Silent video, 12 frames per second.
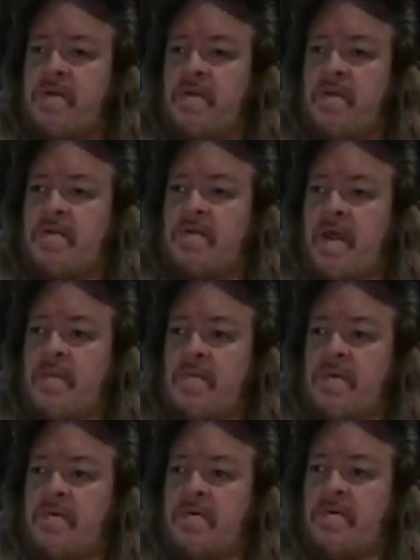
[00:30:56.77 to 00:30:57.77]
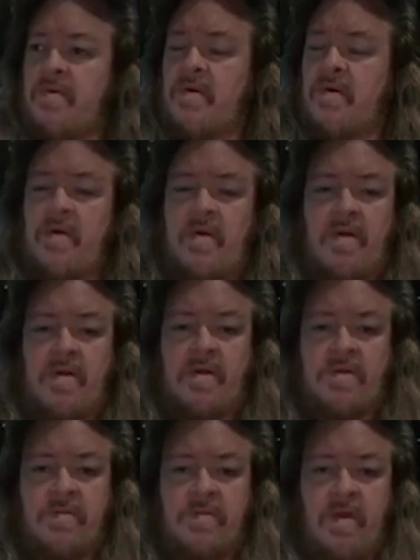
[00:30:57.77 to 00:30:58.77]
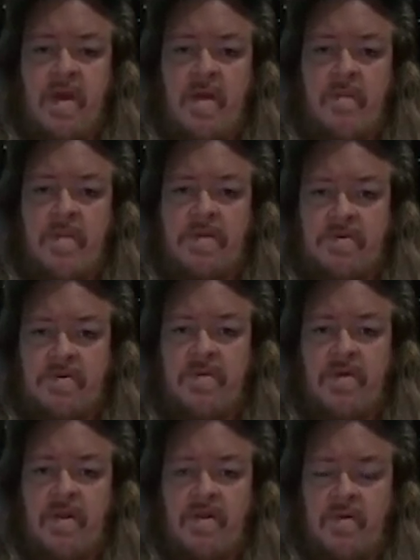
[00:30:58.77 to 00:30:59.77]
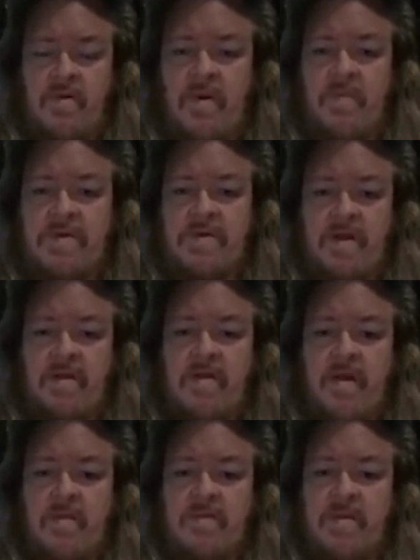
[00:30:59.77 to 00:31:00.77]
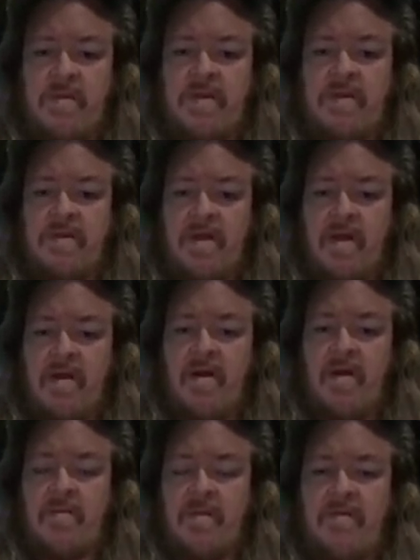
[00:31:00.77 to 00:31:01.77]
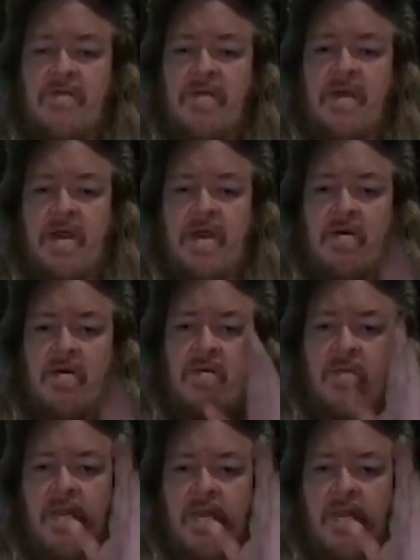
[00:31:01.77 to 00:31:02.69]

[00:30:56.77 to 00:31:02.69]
You can type in your some comments. Do it all on the website on thomasmanton.com. Love you, gotta go.